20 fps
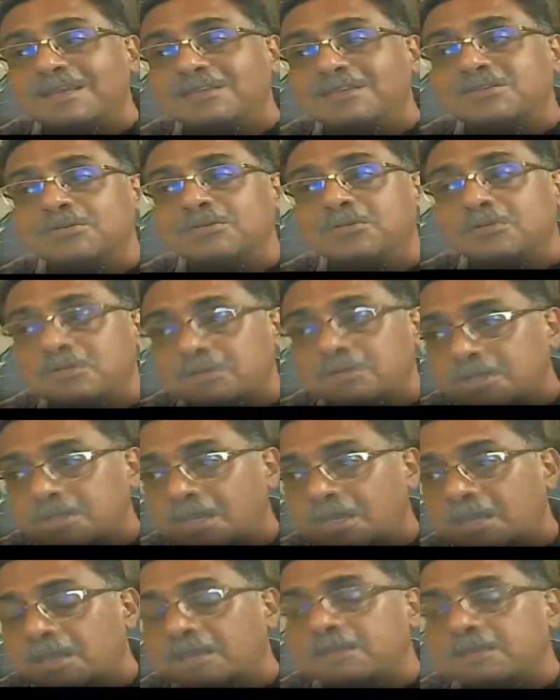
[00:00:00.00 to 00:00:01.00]
So
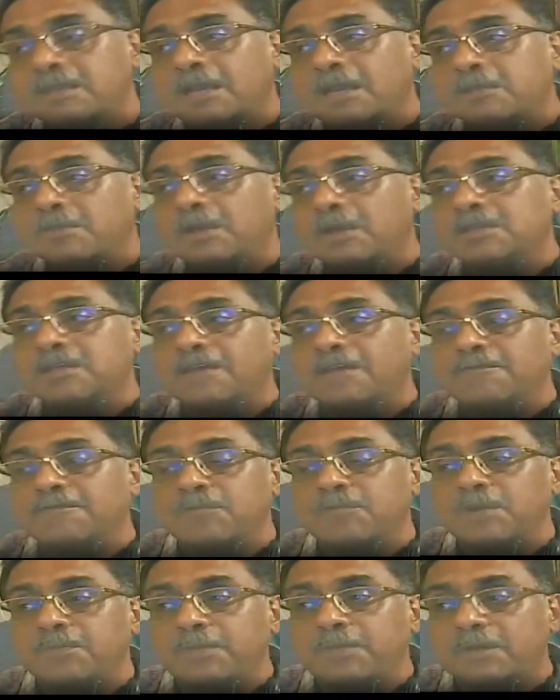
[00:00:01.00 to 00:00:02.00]
that might have to
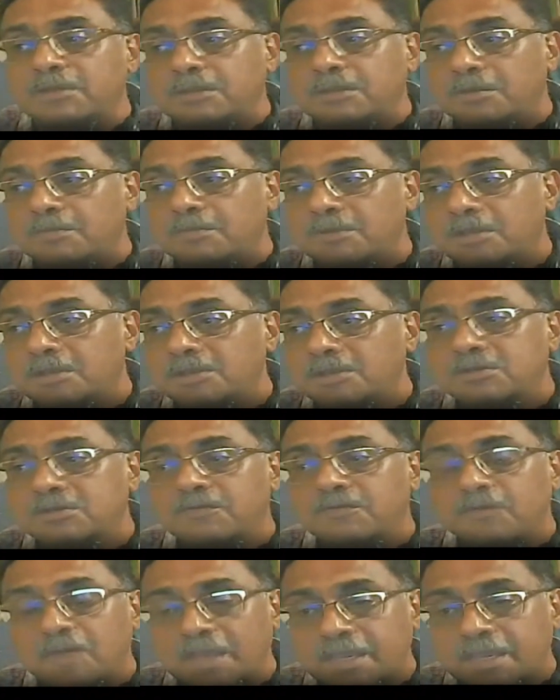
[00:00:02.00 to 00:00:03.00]
be picked up.
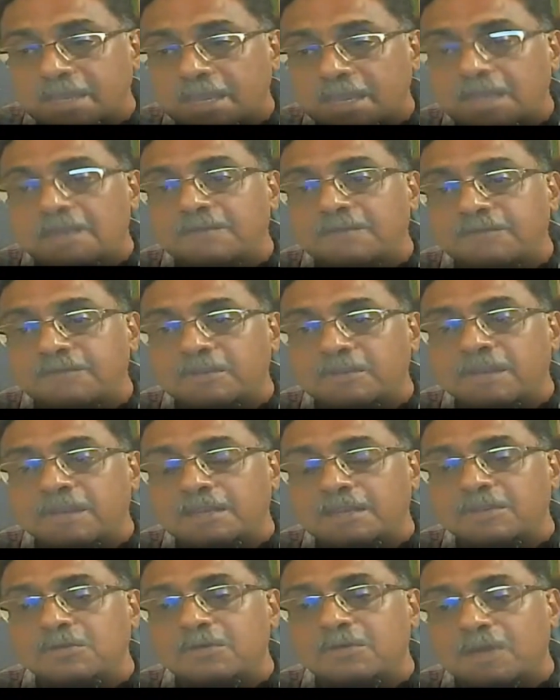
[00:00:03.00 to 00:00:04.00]
So again, for
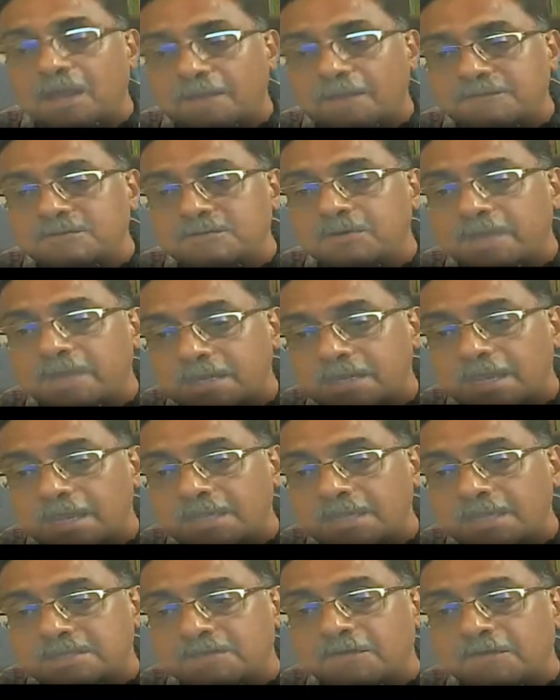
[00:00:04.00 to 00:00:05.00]
that you have to
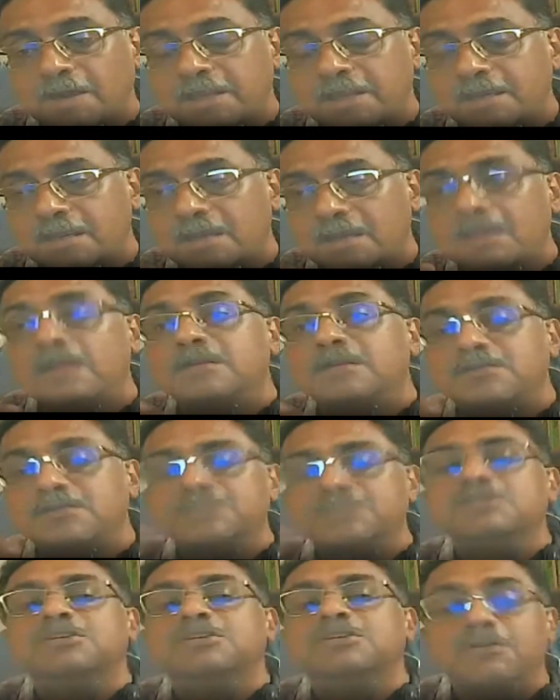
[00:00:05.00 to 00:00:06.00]
engage a wider
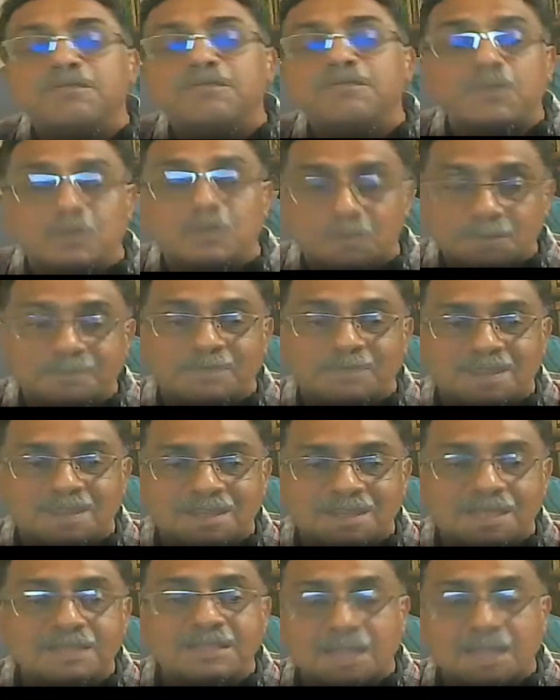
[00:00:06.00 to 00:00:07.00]
literature review,
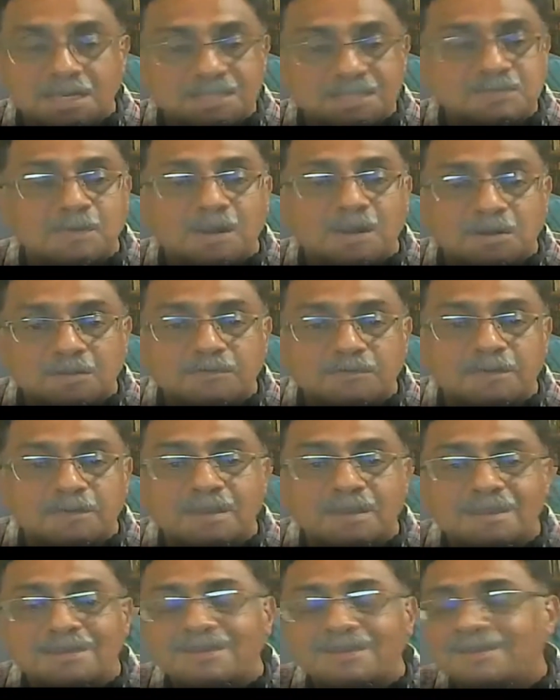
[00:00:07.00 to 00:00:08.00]
and that is part of
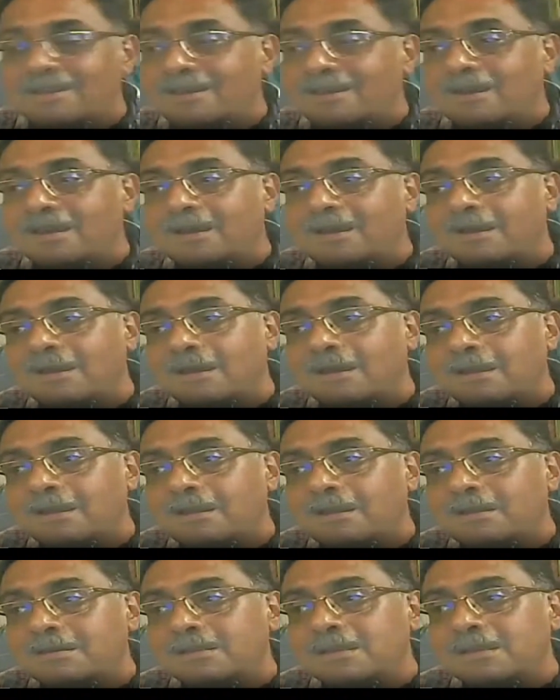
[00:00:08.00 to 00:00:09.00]
a
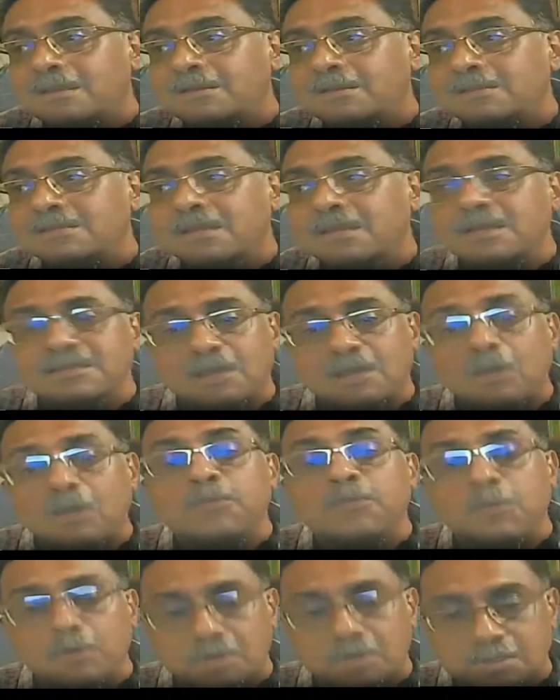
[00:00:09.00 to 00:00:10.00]
research
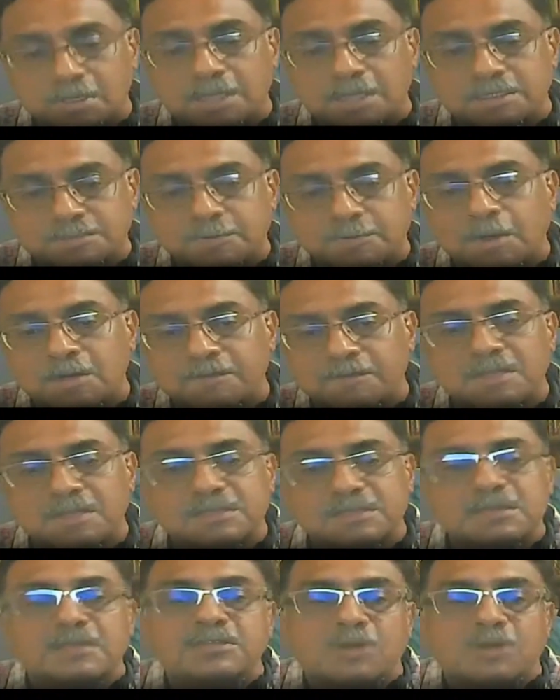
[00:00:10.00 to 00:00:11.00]
output. That's part of a
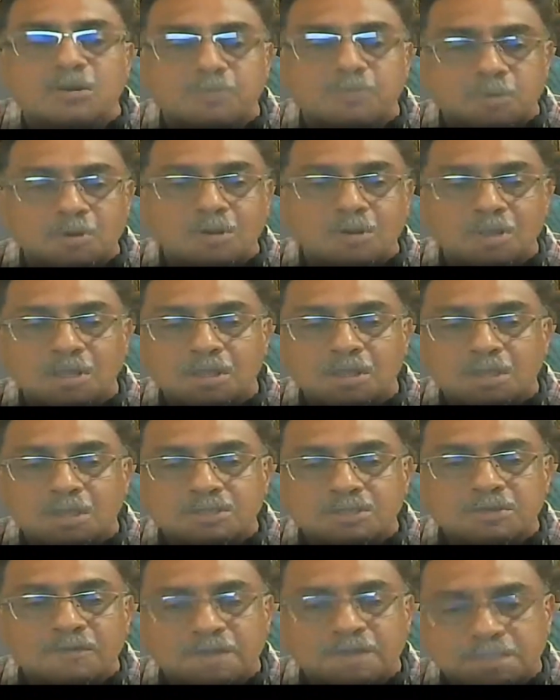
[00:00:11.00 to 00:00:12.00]
research output.
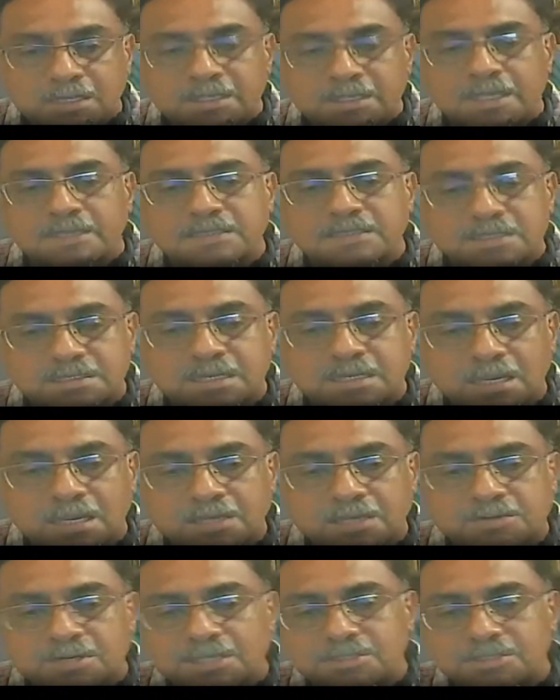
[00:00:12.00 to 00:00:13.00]
So whether the existing
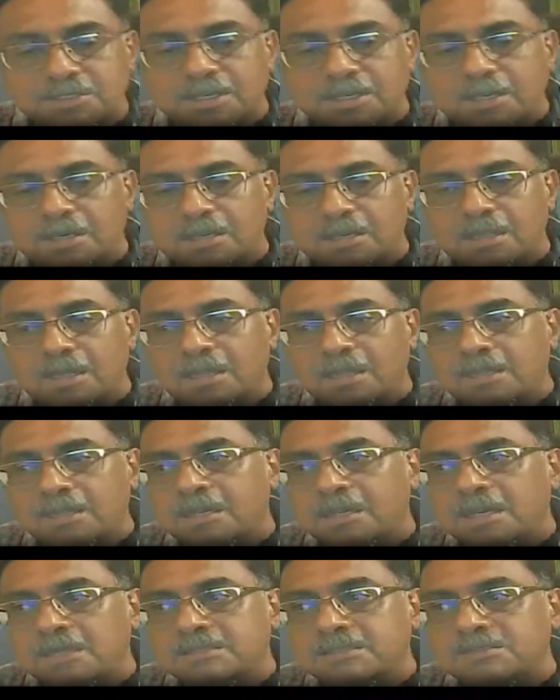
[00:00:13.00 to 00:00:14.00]
literature
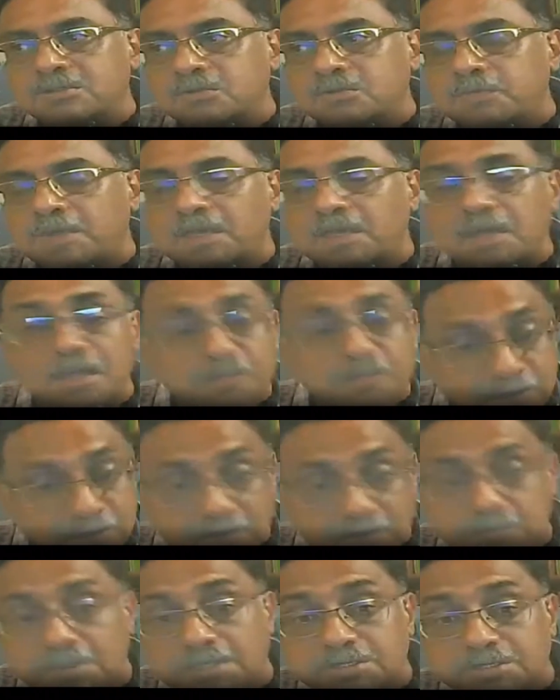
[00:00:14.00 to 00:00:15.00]
needs to be
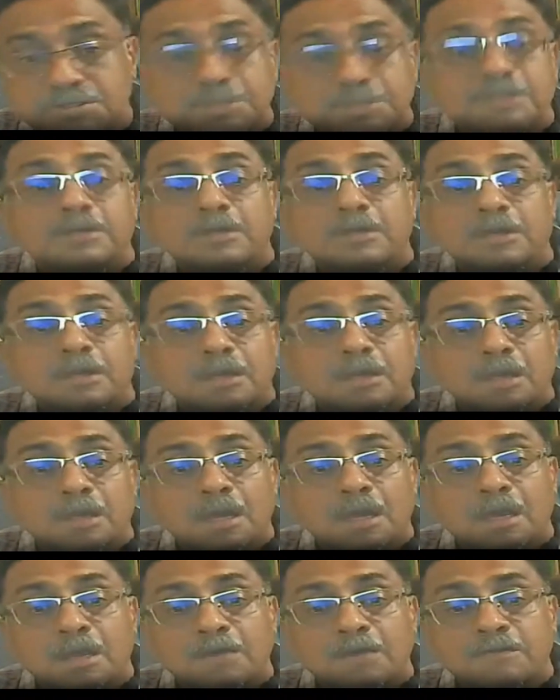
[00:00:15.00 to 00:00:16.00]
refurbished,
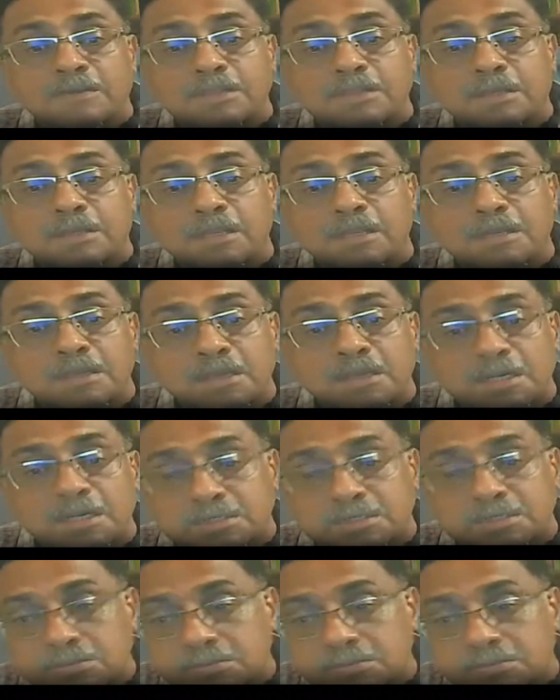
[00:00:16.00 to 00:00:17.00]
whether it
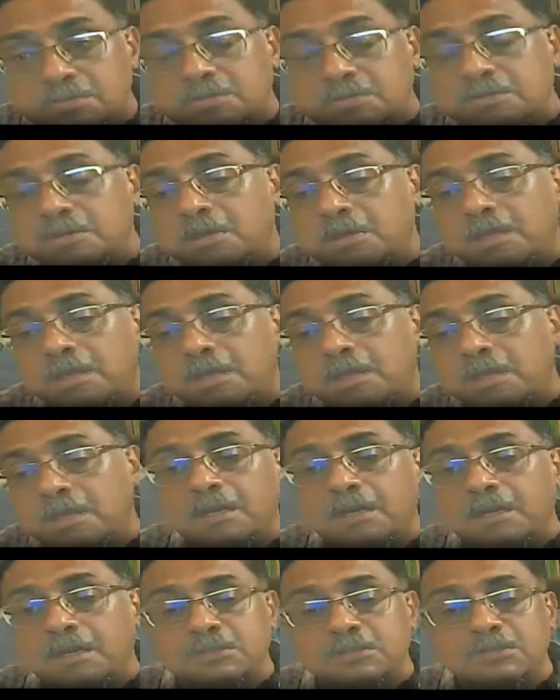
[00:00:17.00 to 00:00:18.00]
needs to,
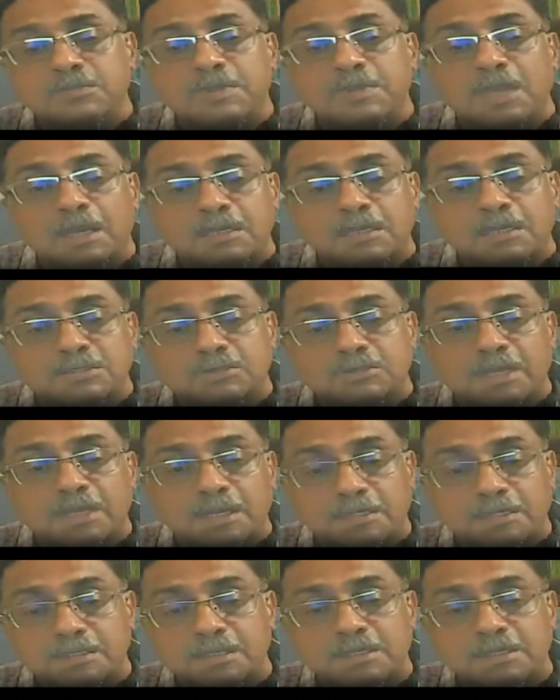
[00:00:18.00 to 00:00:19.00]
content should be added to
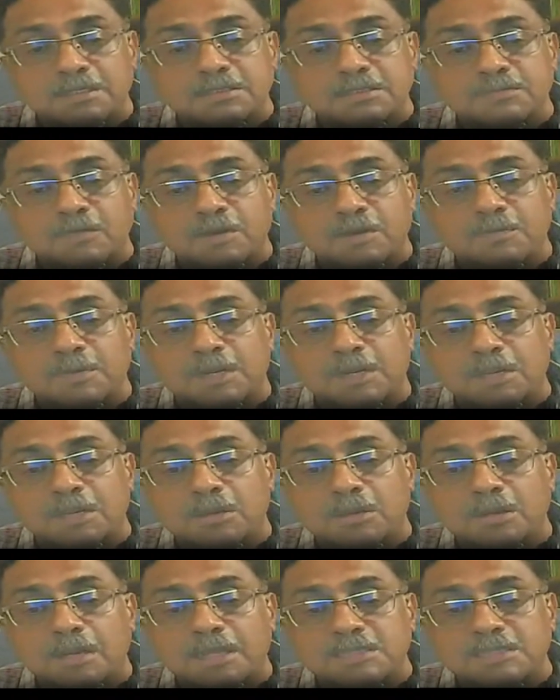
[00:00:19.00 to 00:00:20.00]
that. That is one
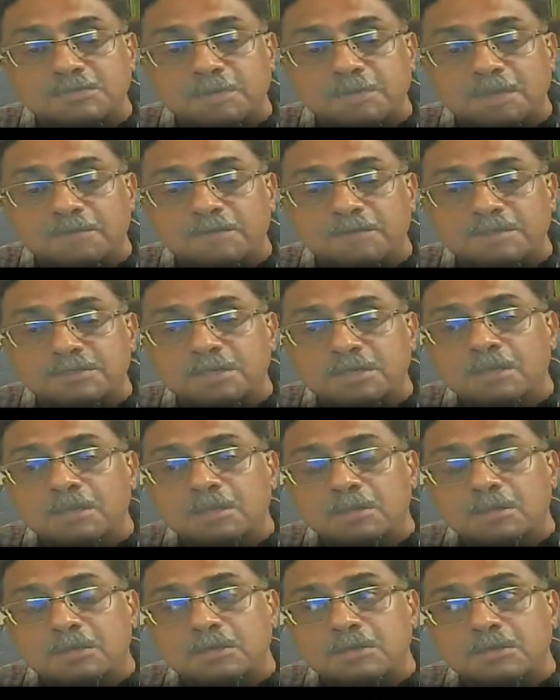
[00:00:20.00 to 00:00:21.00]
particular aspect which
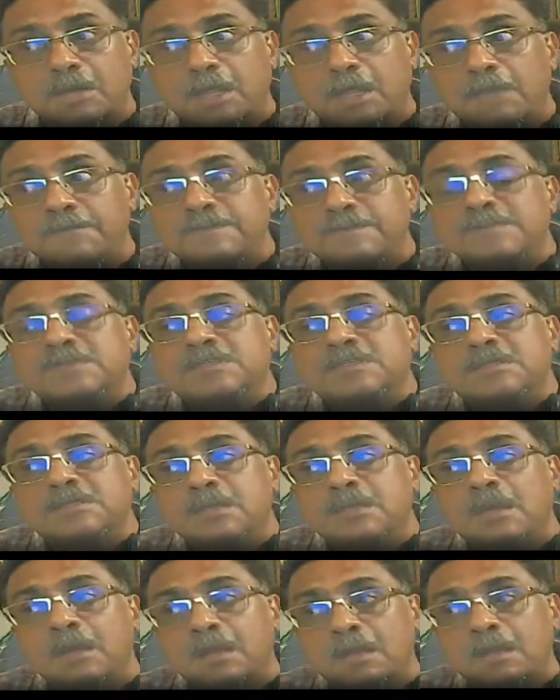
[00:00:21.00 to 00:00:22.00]
drives
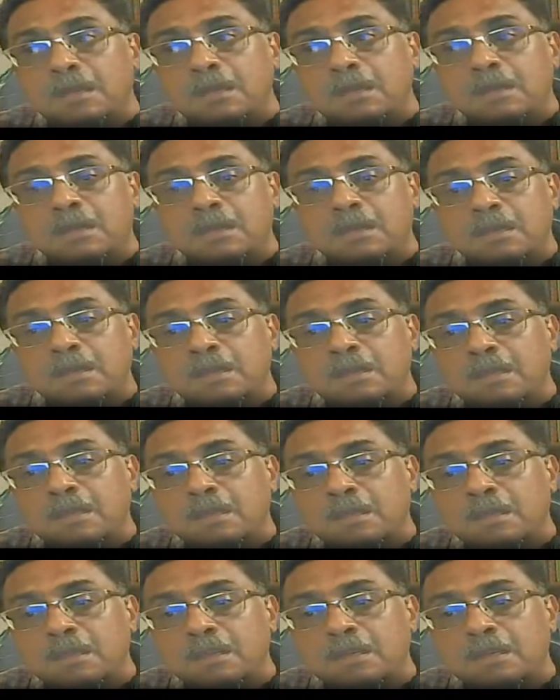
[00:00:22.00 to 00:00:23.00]

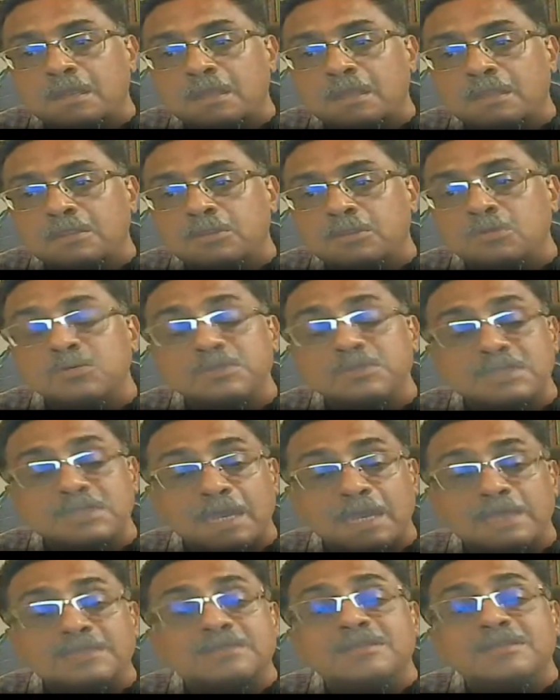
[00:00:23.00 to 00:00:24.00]
an
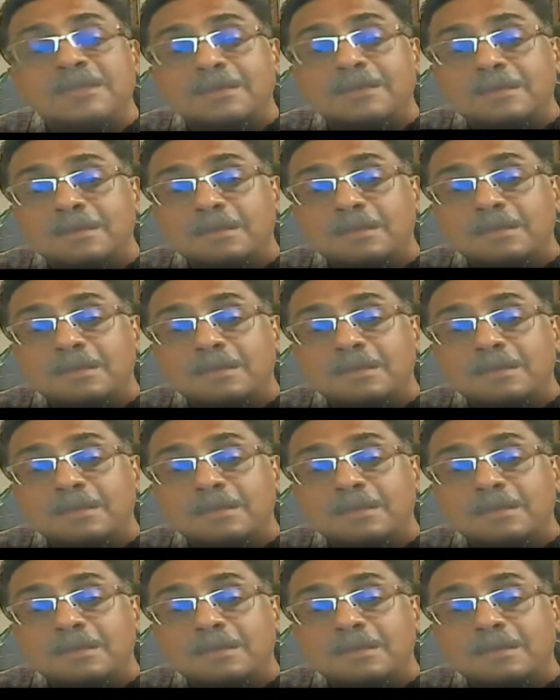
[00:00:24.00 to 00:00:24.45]
enthusiastic